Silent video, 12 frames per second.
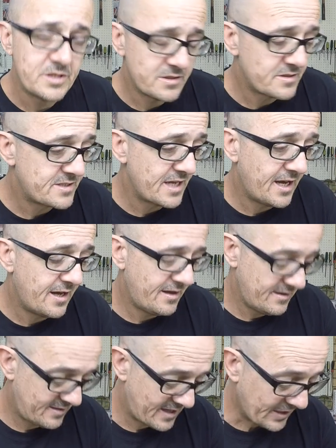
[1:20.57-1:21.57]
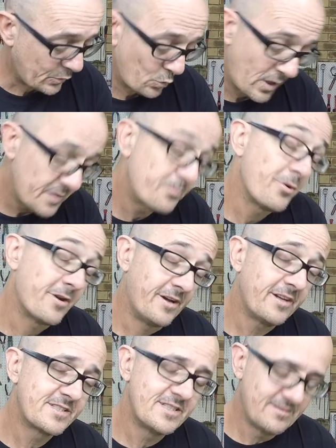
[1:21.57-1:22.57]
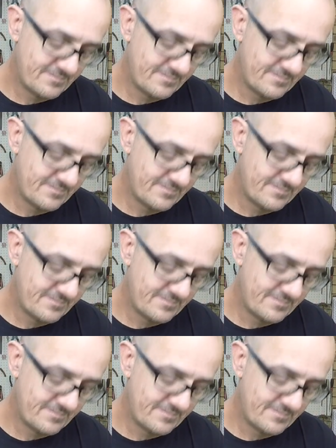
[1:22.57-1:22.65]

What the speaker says: is a great product.